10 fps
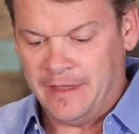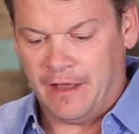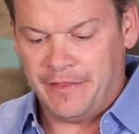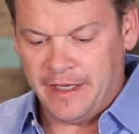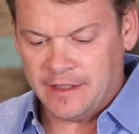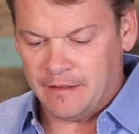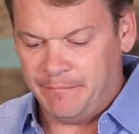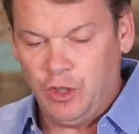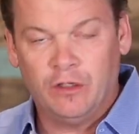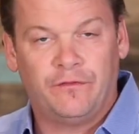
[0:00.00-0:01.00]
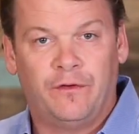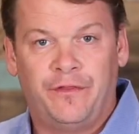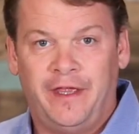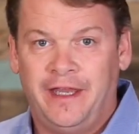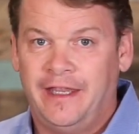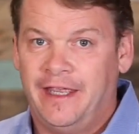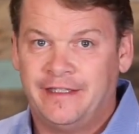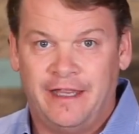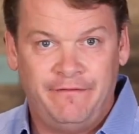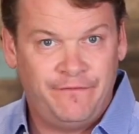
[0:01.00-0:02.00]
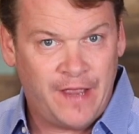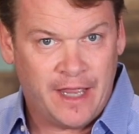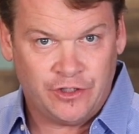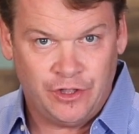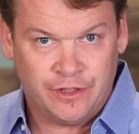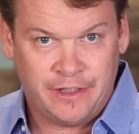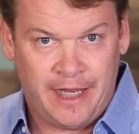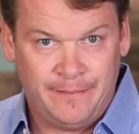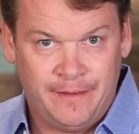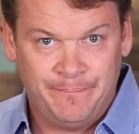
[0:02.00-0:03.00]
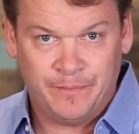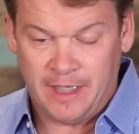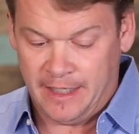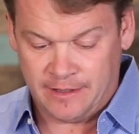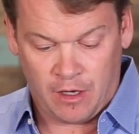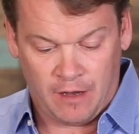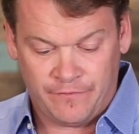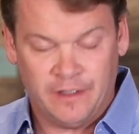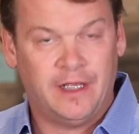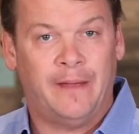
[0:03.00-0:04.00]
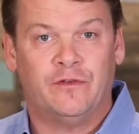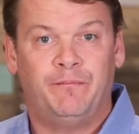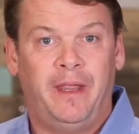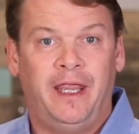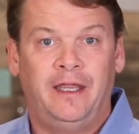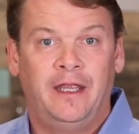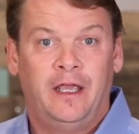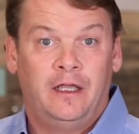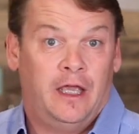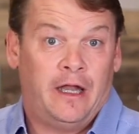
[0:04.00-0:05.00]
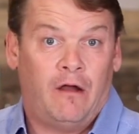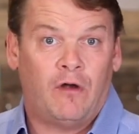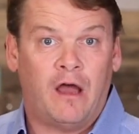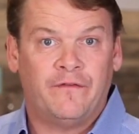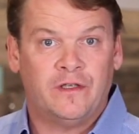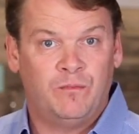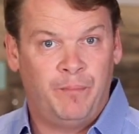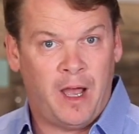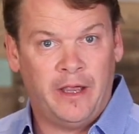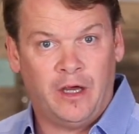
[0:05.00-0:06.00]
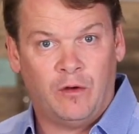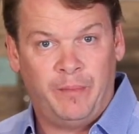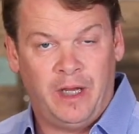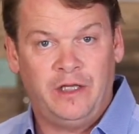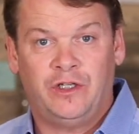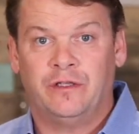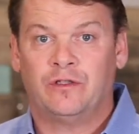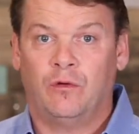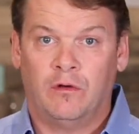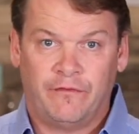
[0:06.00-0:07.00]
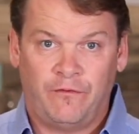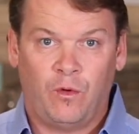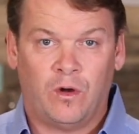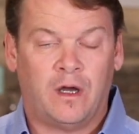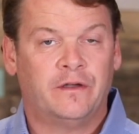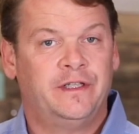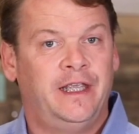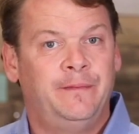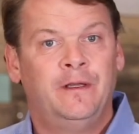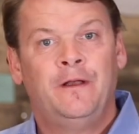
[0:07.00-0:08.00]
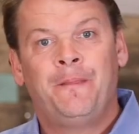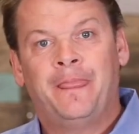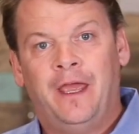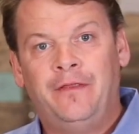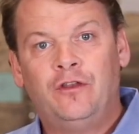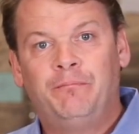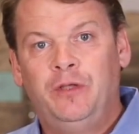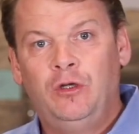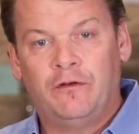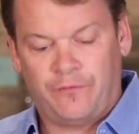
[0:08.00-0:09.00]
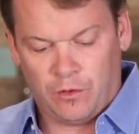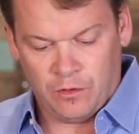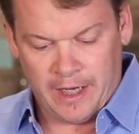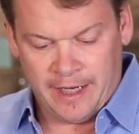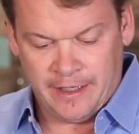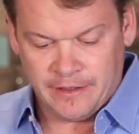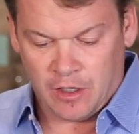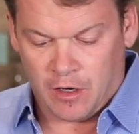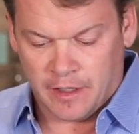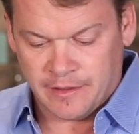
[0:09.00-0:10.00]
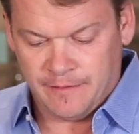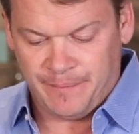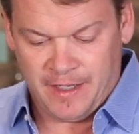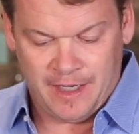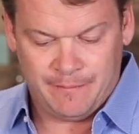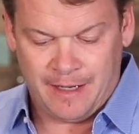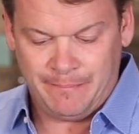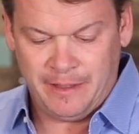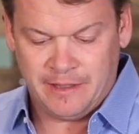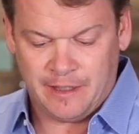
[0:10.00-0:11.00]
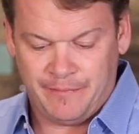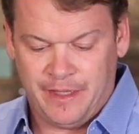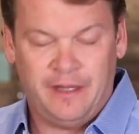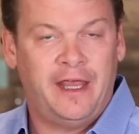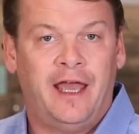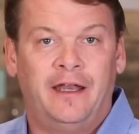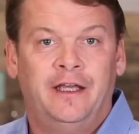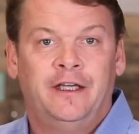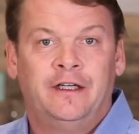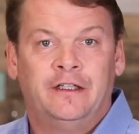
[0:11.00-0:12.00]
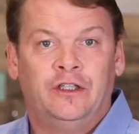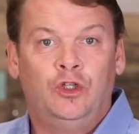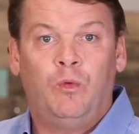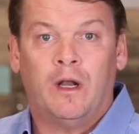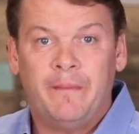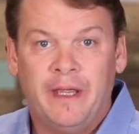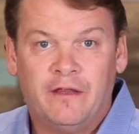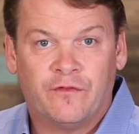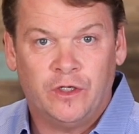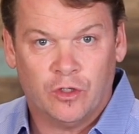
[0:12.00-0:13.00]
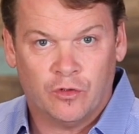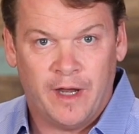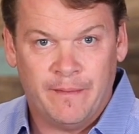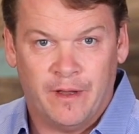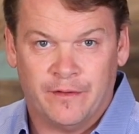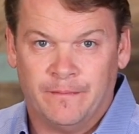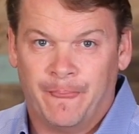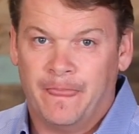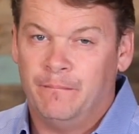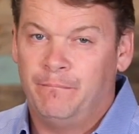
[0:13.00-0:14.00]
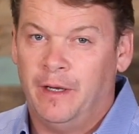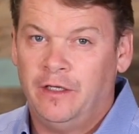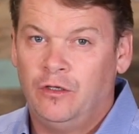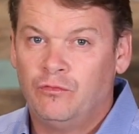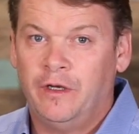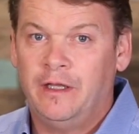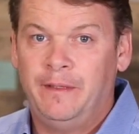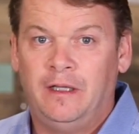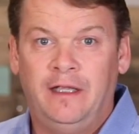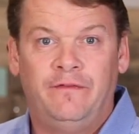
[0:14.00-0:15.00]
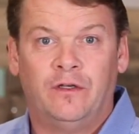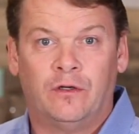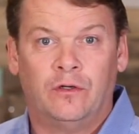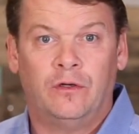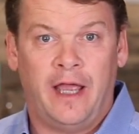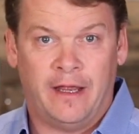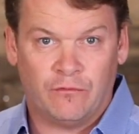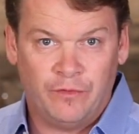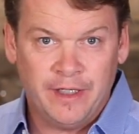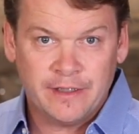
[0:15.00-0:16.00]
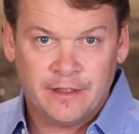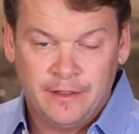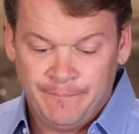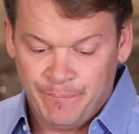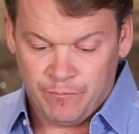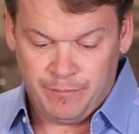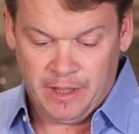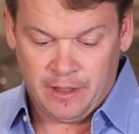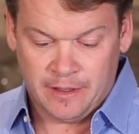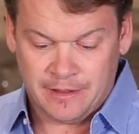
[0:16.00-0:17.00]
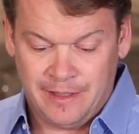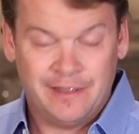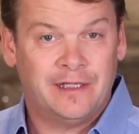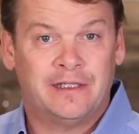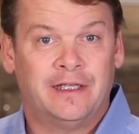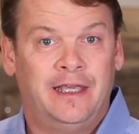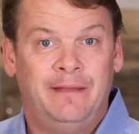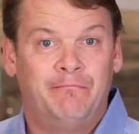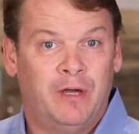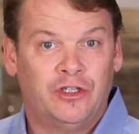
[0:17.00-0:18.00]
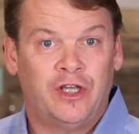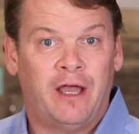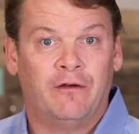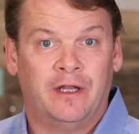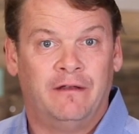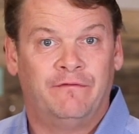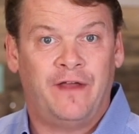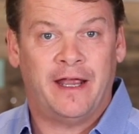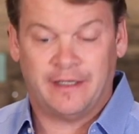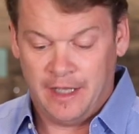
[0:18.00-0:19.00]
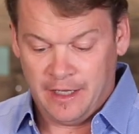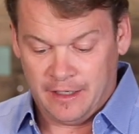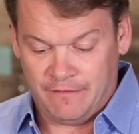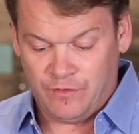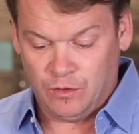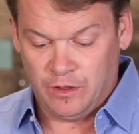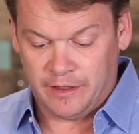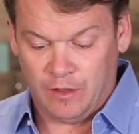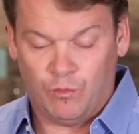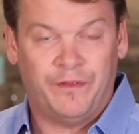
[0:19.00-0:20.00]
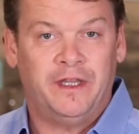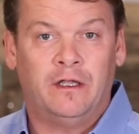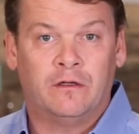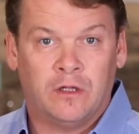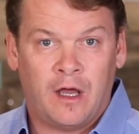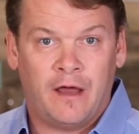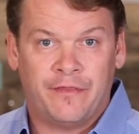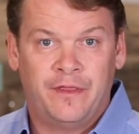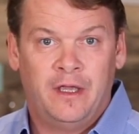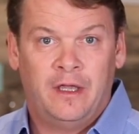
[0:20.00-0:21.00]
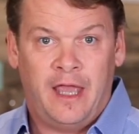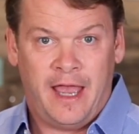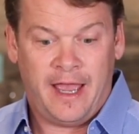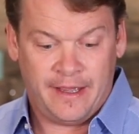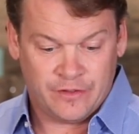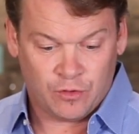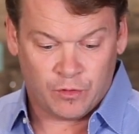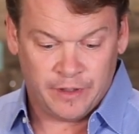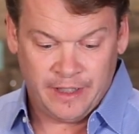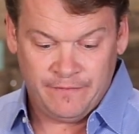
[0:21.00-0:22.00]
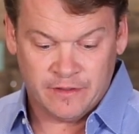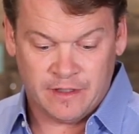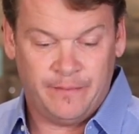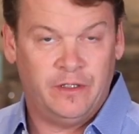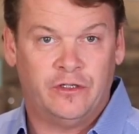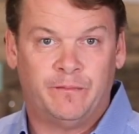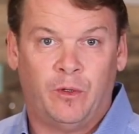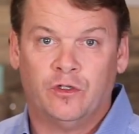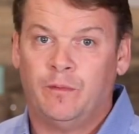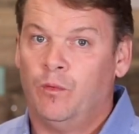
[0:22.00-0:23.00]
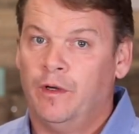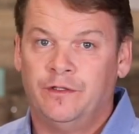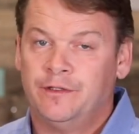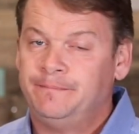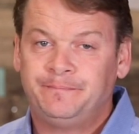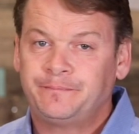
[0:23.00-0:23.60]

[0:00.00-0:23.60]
Now this beautiful thing is a fashion statement. It's oftentimes made in our office by our patients or for our team, and they're beautiful and it's awesome, and it might be something that you want to make for your grandmother, but you'd really be leaving her at risk because this doesn't keep much out. In fact, if you look at what the cloth has or even some of the disposable ones,